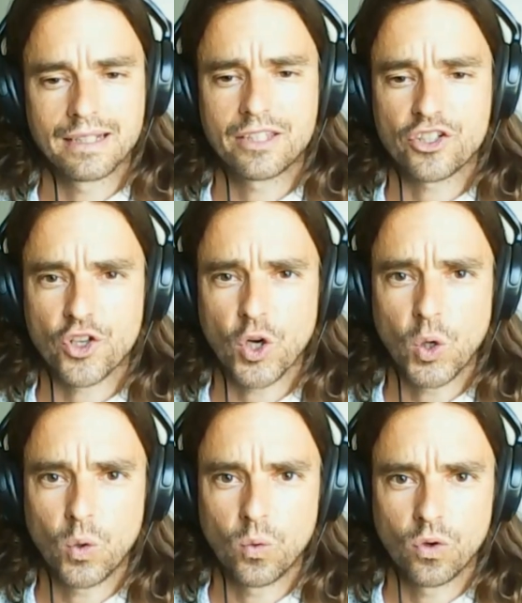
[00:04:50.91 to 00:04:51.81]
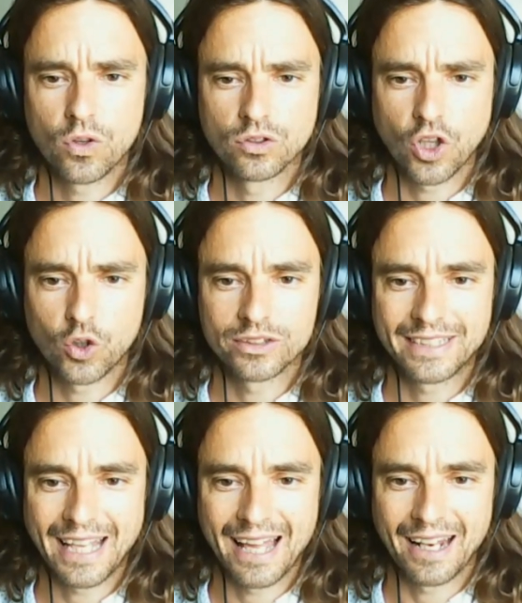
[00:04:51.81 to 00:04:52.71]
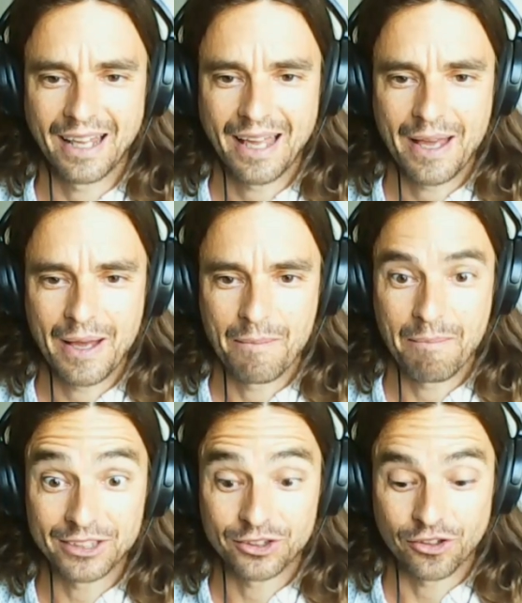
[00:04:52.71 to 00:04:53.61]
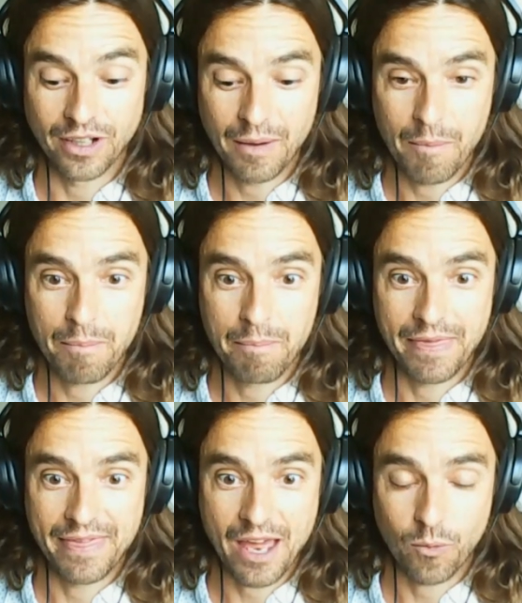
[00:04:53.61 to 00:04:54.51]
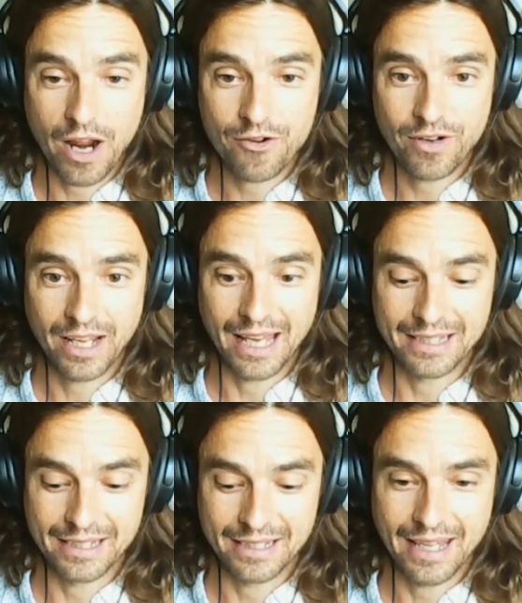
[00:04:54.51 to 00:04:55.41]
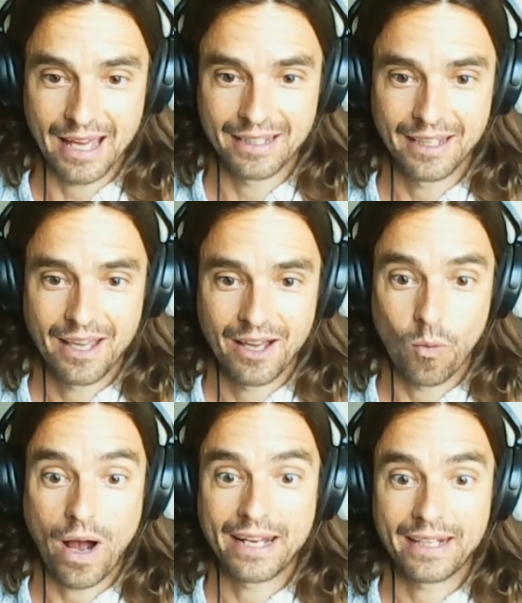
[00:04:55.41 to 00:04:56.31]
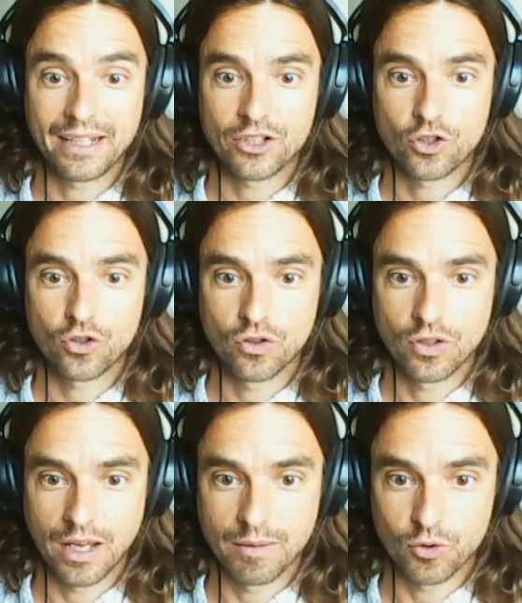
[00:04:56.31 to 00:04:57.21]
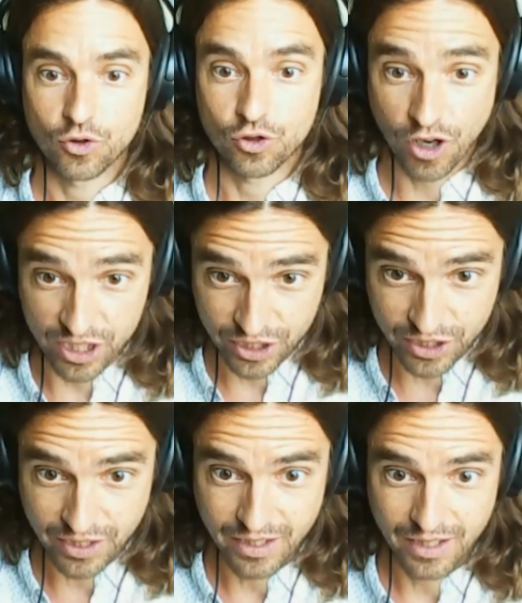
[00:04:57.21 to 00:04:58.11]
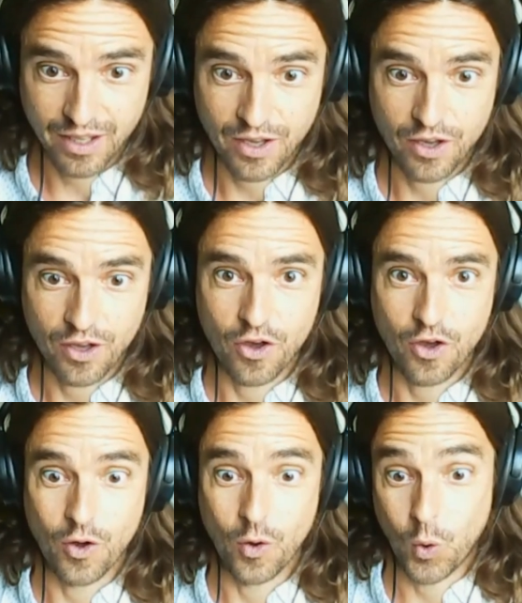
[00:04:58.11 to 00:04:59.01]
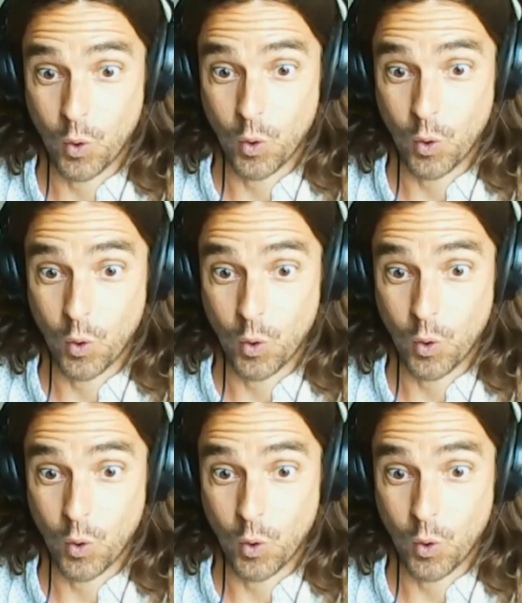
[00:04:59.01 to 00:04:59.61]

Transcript: It's the show, don't tell mantra, but then one realizes that one needs to trust who is